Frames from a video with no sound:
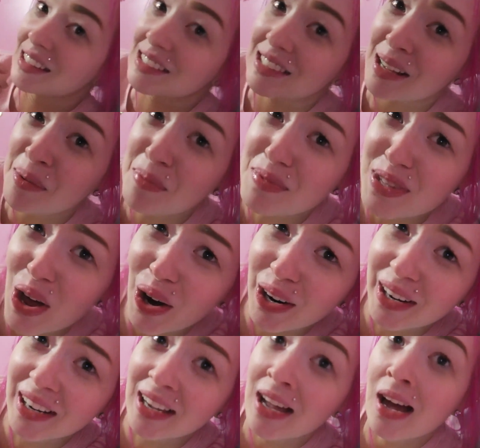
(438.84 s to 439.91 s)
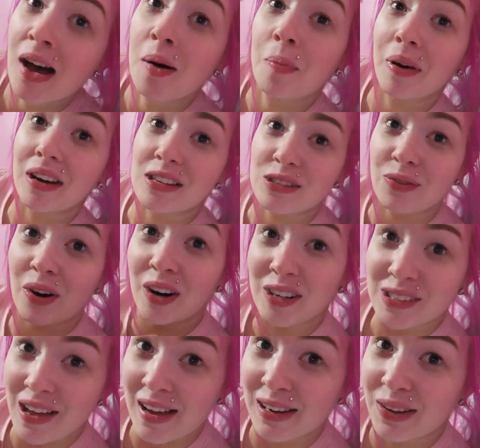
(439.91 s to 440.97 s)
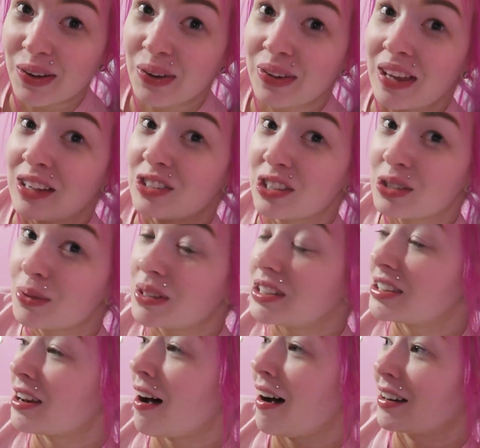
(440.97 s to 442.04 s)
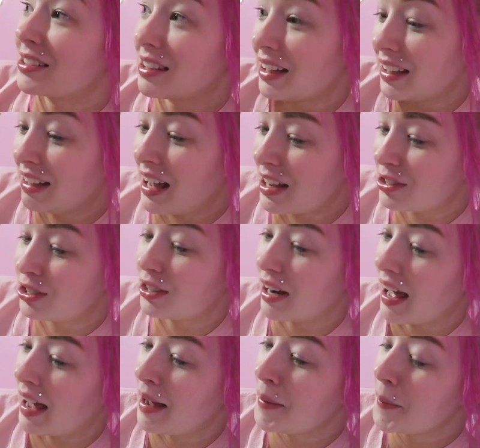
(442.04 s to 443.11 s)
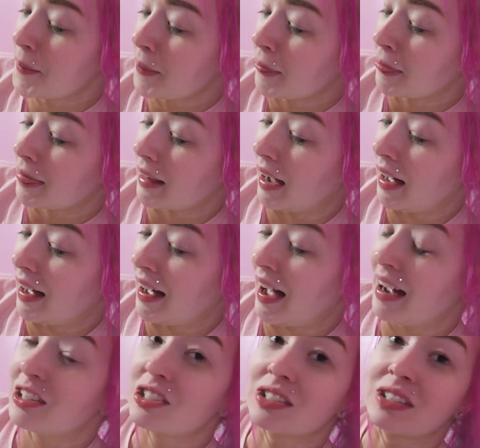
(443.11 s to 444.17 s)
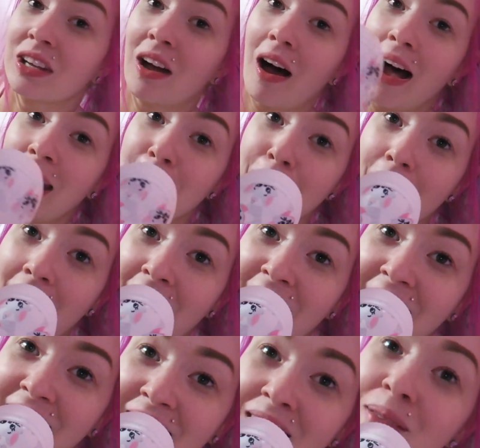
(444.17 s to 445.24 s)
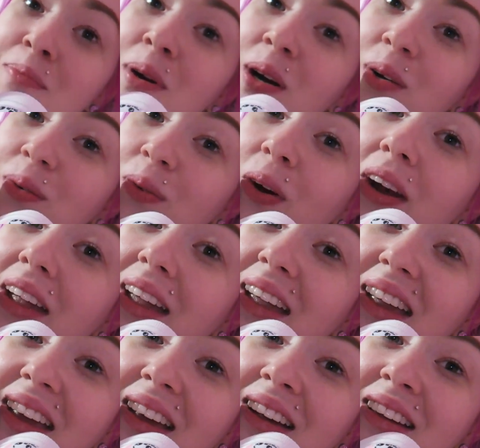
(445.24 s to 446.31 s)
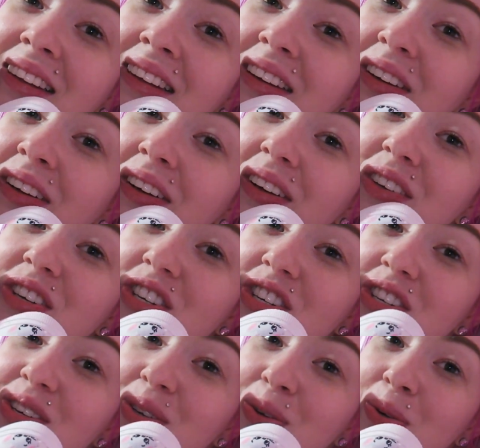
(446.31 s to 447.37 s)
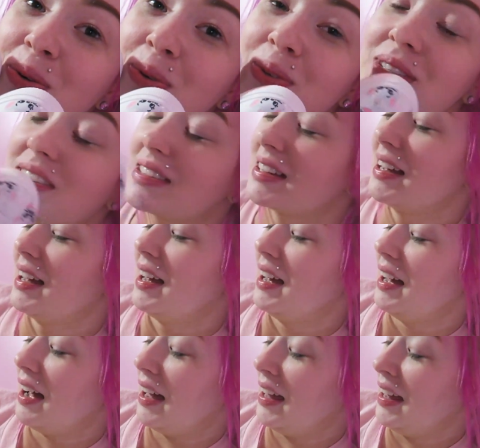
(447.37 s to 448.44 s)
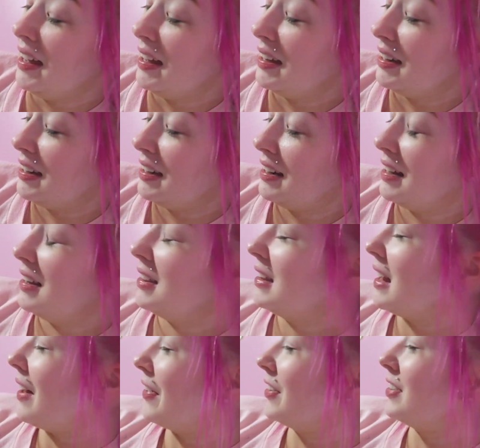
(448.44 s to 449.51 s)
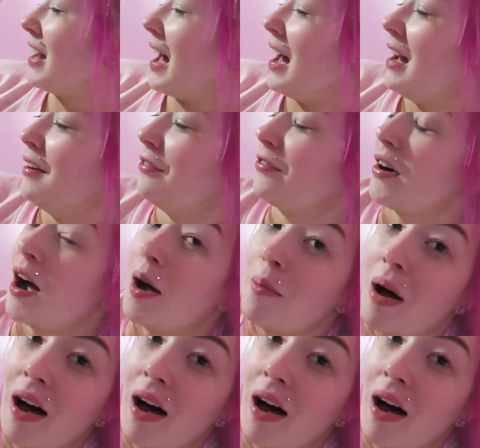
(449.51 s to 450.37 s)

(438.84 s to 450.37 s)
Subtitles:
this, I'm sorry. But as far as I knew, they just restocked like yesterday. I just got my Marie little shoes in the other day from